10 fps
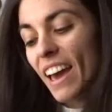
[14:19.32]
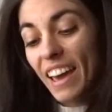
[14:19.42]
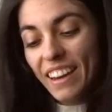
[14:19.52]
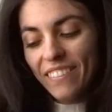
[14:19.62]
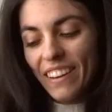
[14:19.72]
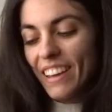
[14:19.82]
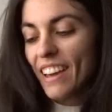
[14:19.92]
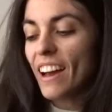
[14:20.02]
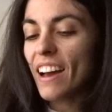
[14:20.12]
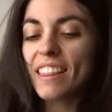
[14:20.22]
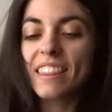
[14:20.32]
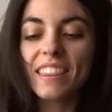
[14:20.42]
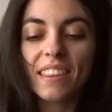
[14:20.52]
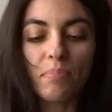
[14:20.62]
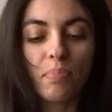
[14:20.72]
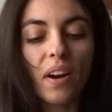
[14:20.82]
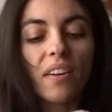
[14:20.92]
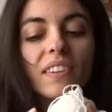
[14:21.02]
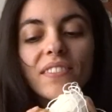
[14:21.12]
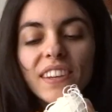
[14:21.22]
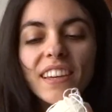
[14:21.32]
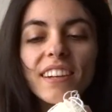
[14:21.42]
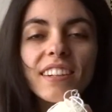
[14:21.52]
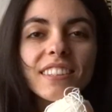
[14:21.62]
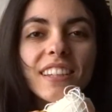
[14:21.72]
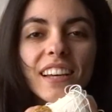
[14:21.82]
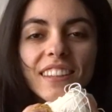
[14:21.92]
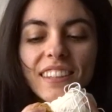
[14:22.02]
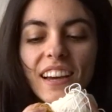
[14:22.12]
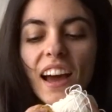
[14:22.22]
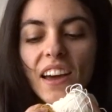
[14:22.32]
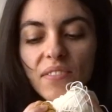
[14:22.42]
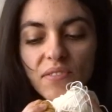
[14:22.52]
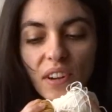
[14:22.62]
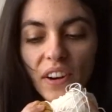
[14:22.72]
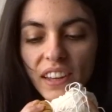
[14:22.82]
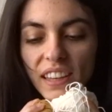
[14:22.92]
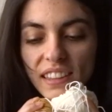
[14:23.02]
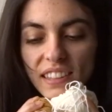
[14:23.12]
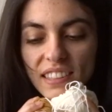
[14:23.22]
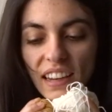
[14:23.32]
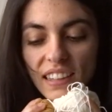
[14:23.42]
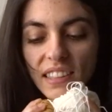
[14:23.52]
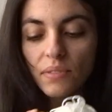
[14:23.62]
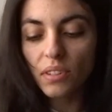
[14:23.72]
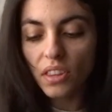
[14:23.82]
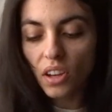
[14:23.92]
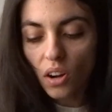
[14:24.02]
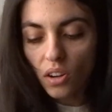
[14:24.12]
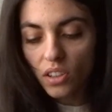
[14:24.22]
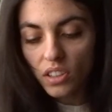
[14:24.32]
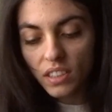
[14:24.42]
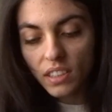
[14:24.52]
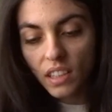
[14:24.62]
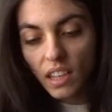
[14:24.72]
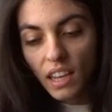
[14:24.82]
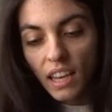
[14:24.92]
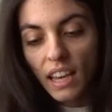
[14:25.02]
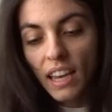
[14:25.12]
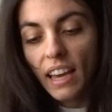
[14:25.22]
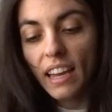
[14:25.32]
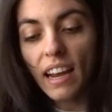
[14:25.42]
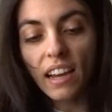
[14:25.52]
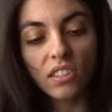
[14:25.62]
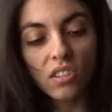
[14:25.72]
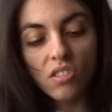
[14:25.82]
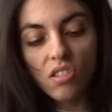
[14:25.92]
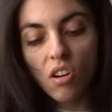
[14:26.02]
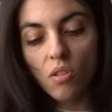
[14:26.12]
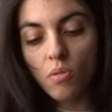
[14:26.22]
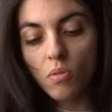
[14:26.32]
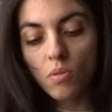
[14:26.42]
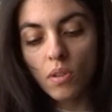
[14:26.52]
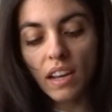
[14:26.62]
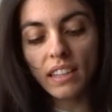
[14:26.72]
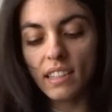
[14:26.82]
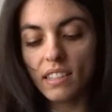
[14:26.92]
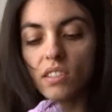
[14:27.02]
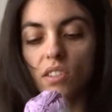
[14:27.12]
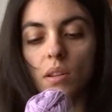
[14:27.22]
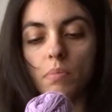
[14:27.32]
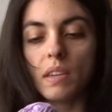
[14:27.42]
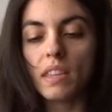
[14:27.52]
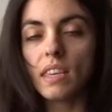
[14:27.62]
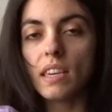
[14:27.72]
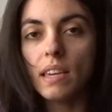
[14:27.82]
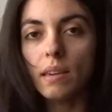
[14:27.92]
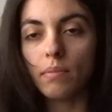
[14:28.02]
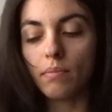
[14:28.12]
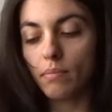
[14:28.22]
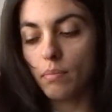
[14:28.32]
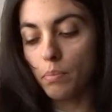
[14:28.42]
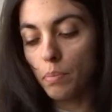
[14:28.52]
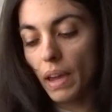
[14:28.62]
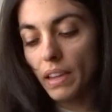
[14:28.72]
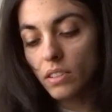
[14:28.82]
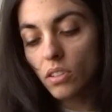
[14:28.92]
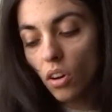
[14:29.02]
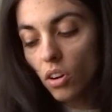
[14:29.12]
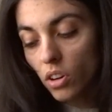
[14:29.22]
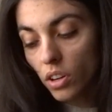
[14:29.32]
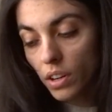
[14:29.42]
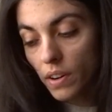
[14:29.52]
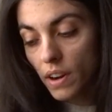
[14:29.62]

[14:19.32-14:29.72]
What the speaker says: Anyway, the problem here is that I'm very indecisive with colors and I don't know, like this is gonna be the base color.